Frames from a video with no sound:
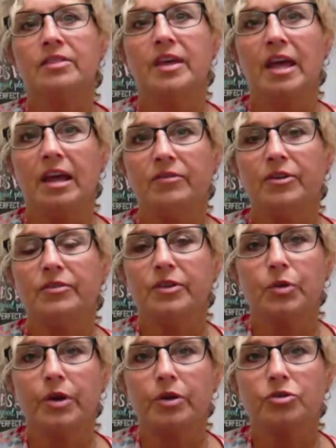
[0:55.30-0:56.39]
Every fifth
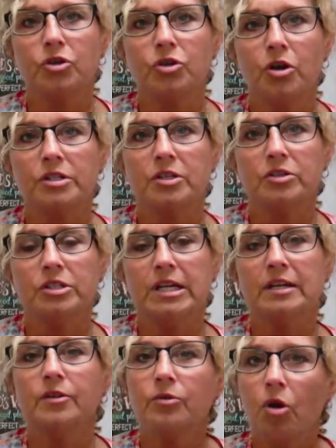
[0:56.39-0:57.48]
grader starts their day
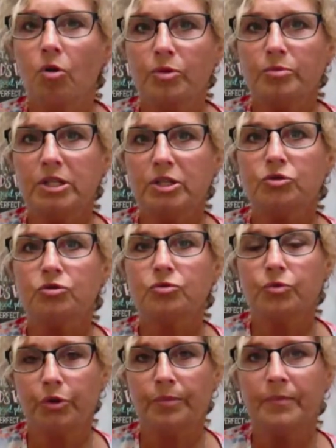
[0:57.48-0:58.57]
in their homeroom teacher's
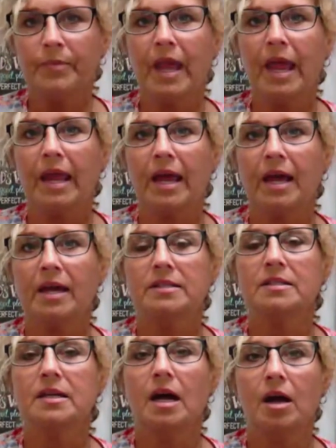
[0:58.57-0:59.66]
room, and
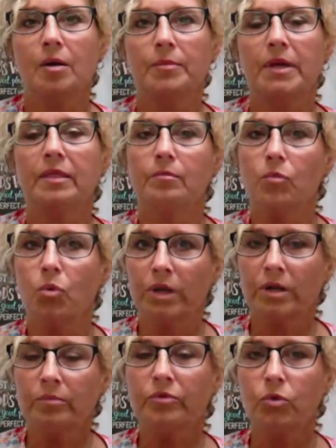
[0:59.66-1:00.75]
in the
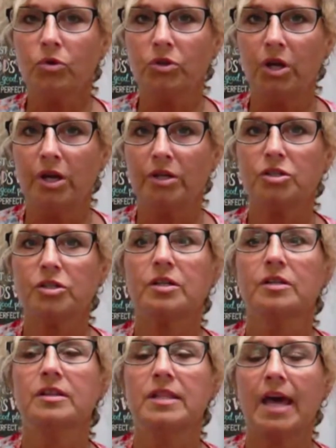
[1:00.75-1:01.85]
morning before lunch,
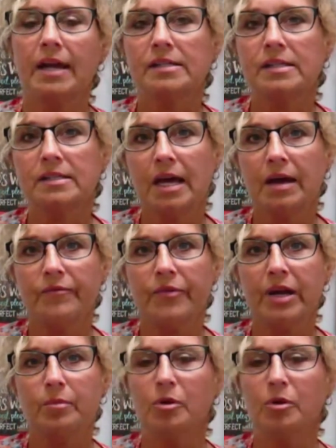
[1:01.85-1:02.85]
that is the time frame.